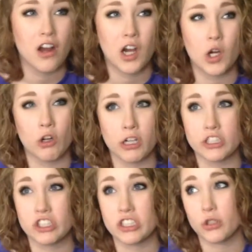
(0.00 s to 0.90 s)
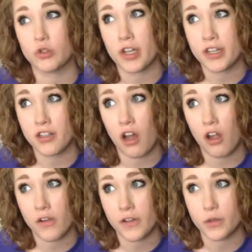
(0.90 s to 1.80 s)
or just go straight into
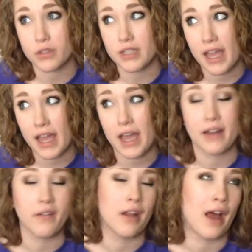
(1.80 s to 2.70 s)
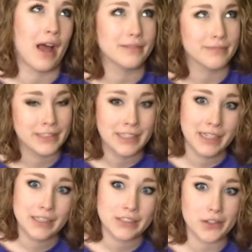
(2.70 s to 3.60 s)
college with dad and that.
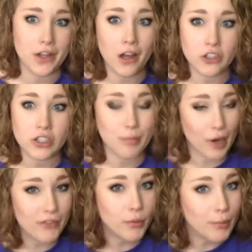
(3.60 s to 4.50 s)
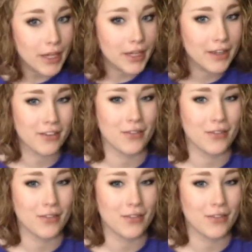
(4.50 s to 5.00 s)
so y'all just pray for me.